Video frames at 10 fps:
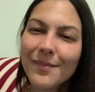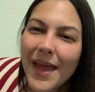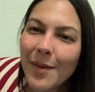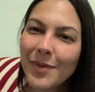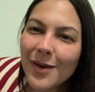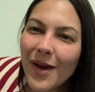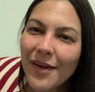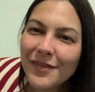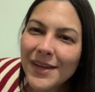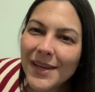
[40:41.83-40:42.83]
happy
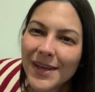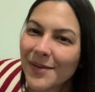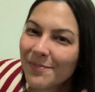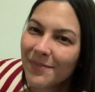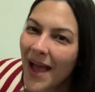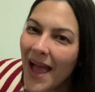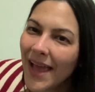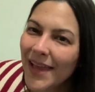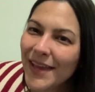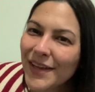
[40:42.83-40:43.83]
crafting.
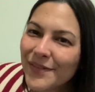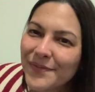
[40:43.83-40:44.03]
Bye.